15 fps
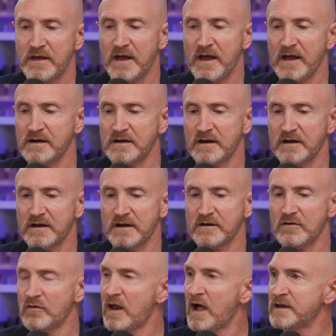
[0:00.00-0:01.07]
And
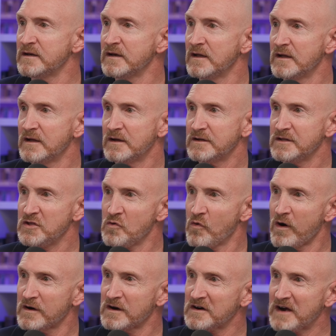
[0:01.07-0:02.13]
Golan, you
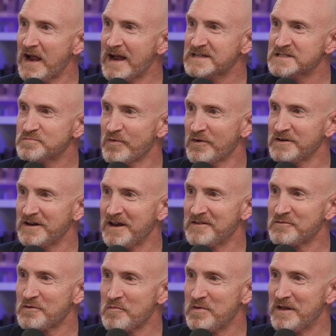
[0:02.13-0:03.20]
are our expert
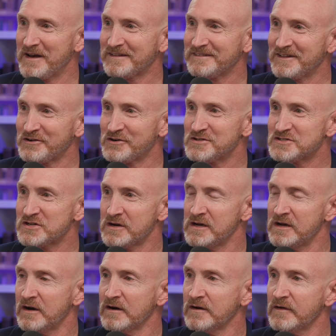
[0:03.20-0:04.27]
in rabbinic literature
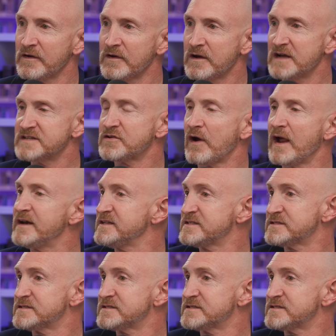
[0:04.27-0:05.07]
here. So is there any